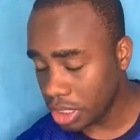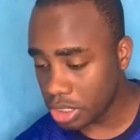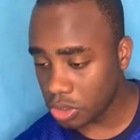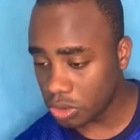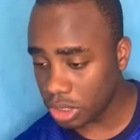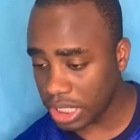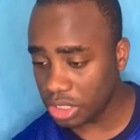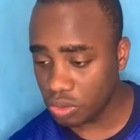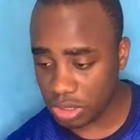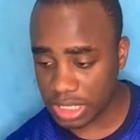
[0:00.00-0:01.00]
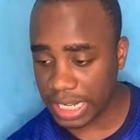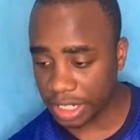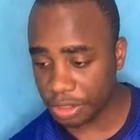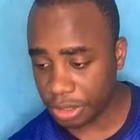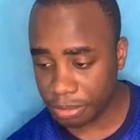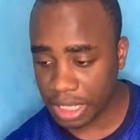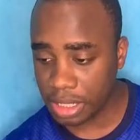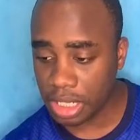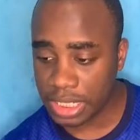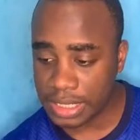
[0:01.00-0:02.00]
So they use the accurate
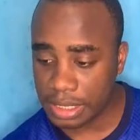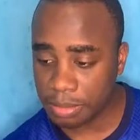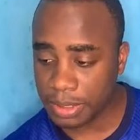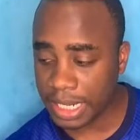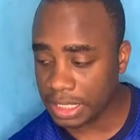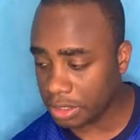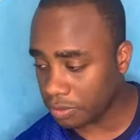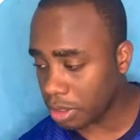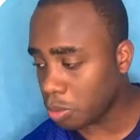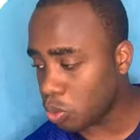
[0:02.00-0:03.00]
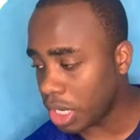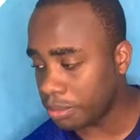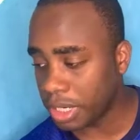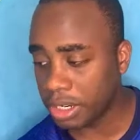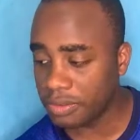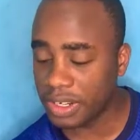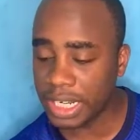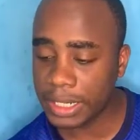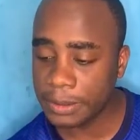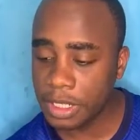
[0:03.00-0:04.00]
math concept. I'd give them one mark for
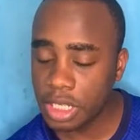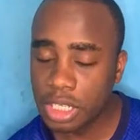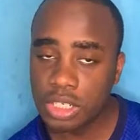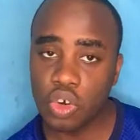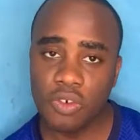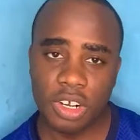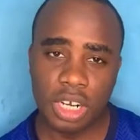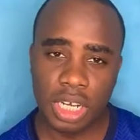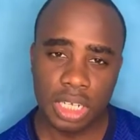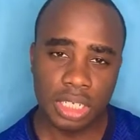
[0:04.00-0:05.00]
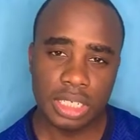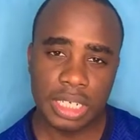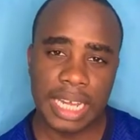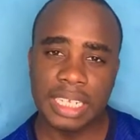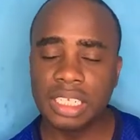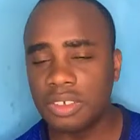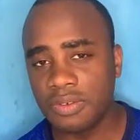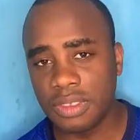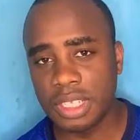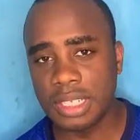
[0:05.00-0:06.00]
that. So overall, I'd
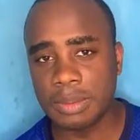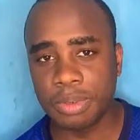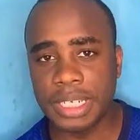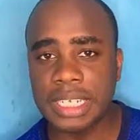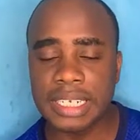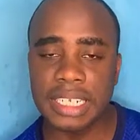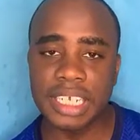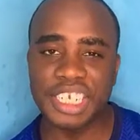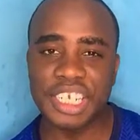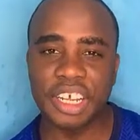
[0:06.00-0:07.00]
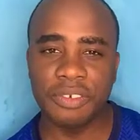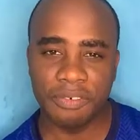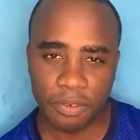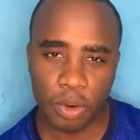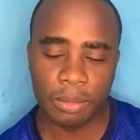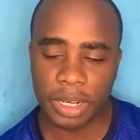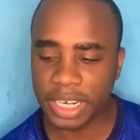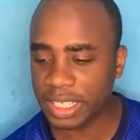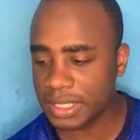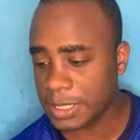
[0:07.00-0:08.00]
give this presentation four
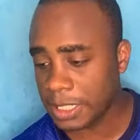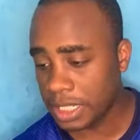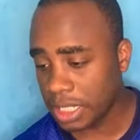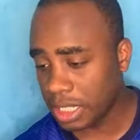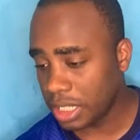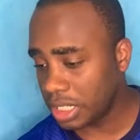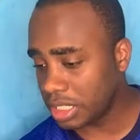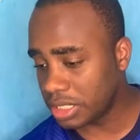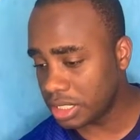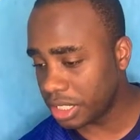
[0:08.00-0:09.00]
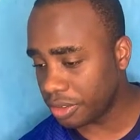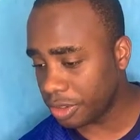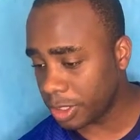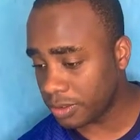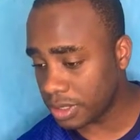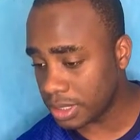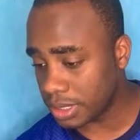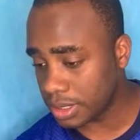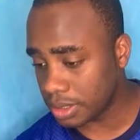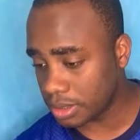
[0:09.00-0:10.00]
marks. They need to get rid of
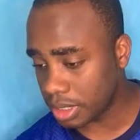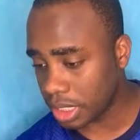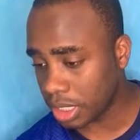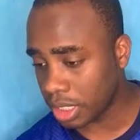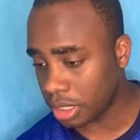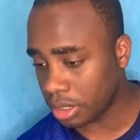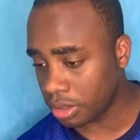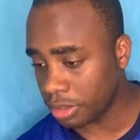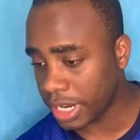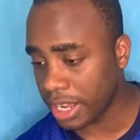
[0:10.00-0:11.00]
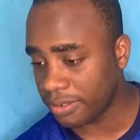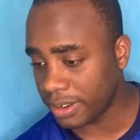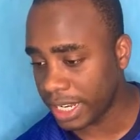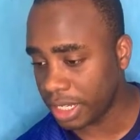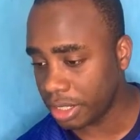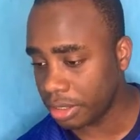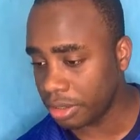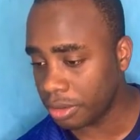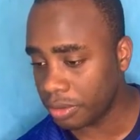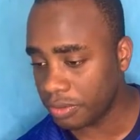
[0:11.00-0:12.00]
this uh, graph right
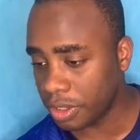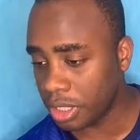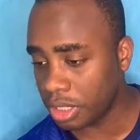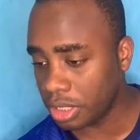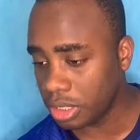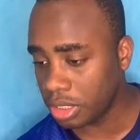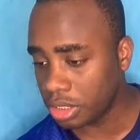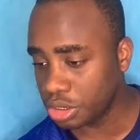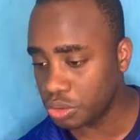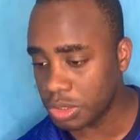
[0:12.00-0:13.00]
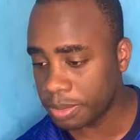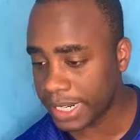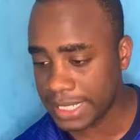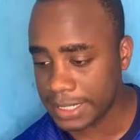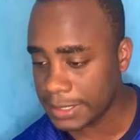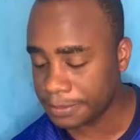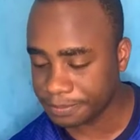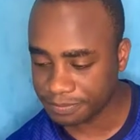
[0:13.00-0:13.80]
here for the juice prices.